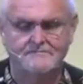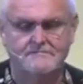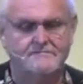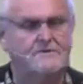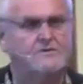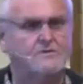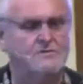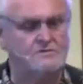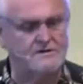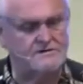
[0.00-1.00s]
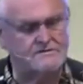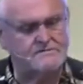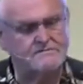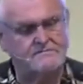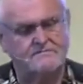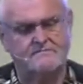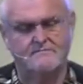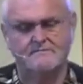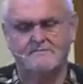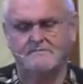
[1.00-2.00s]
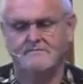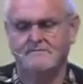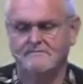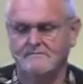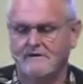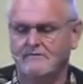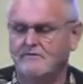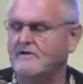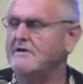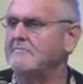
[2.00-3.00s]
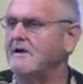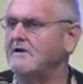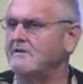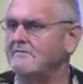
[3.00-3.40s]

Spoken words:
You can do this if you think about it.